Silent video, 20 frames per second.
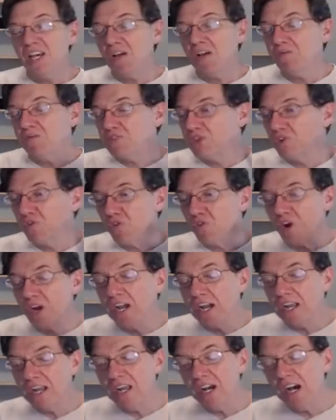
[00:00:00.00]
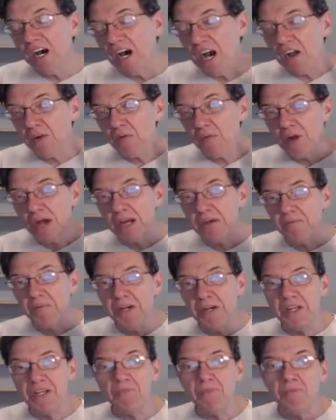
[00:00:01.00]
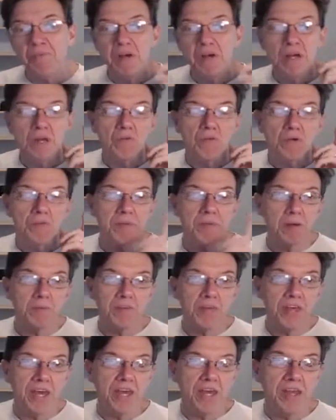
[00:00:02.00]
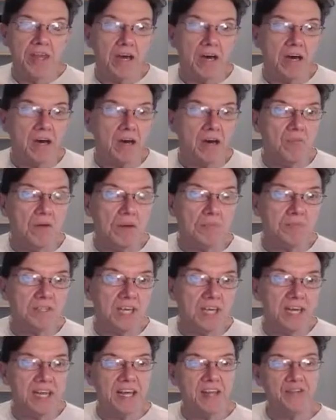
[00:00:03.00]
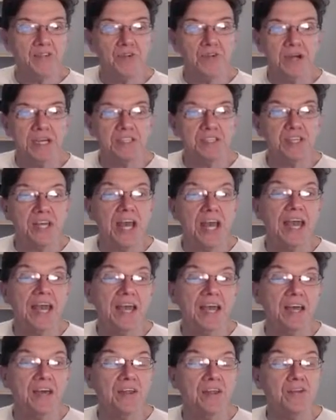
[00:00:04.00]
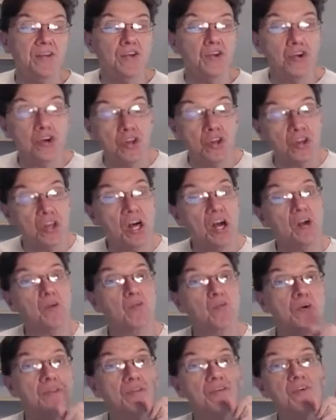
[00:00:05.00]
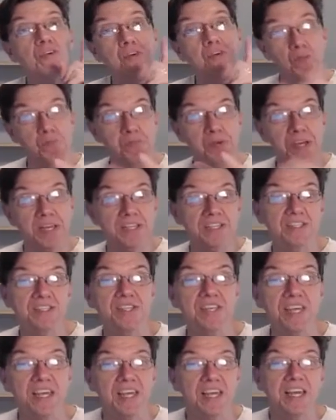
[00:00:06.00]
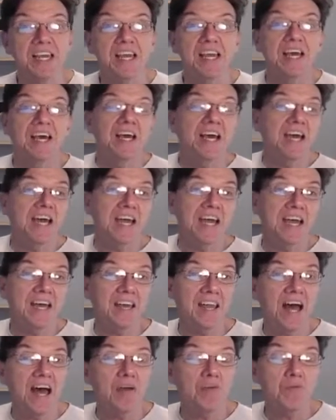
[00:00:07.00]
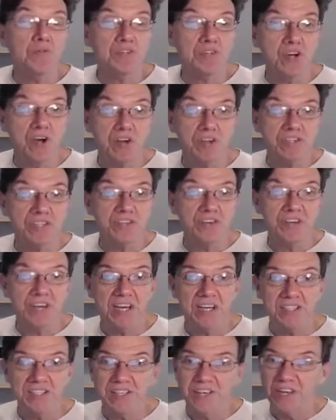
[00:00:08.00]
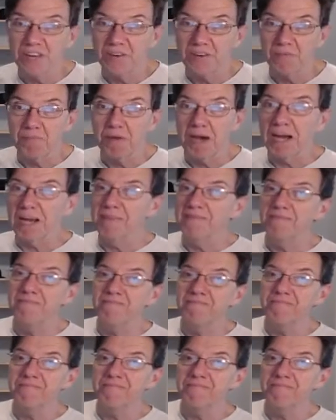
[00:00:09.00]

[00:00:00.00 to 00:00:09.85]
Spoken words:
It was great. I recommend them. Remember that website address, and good luck with your PC, and I will talk to you guys later. Bye.